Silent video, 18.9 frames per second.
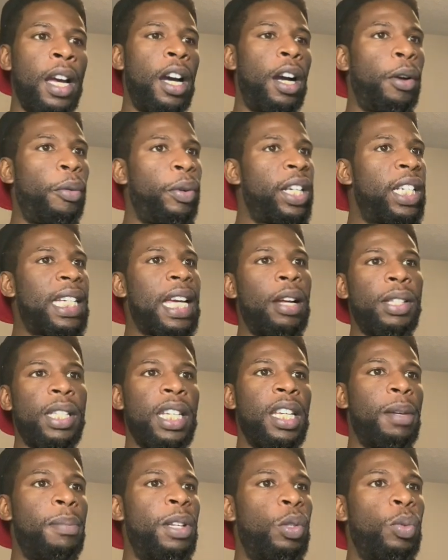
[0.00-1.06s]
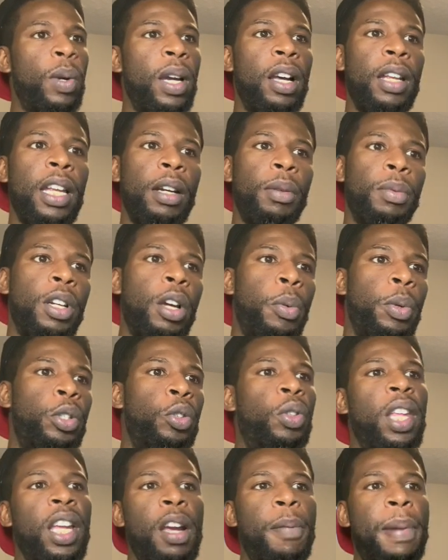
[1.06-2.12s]
Reach out to him as well. Let him know what you
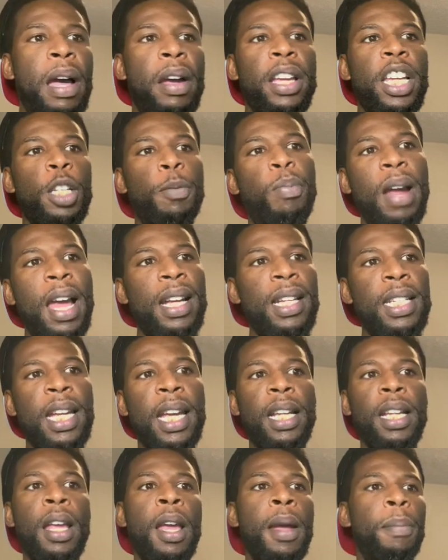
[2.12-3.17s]
think about his project.